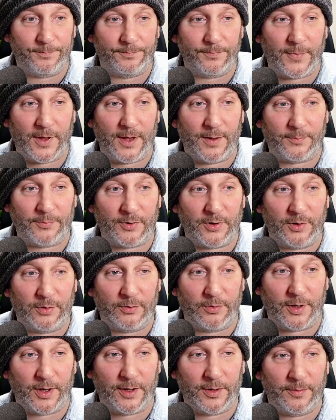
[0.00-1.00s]

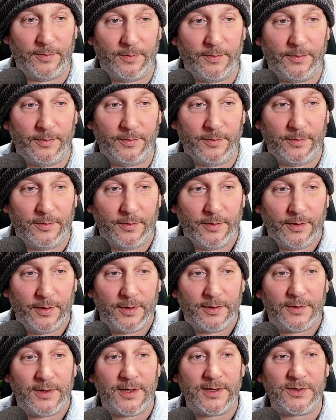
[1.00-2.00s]
Absolutely.
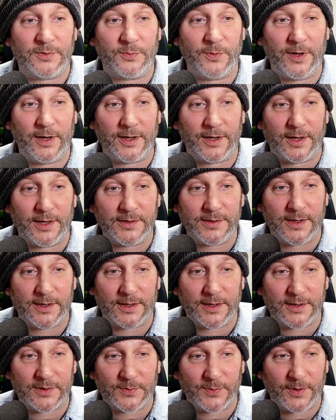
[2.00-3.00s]
This week, is it
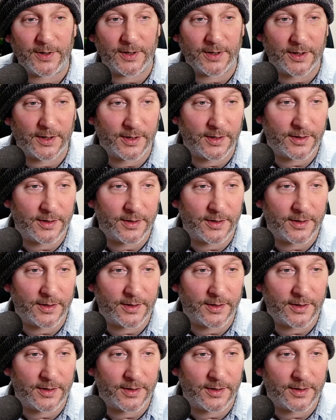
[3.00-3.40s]
this week?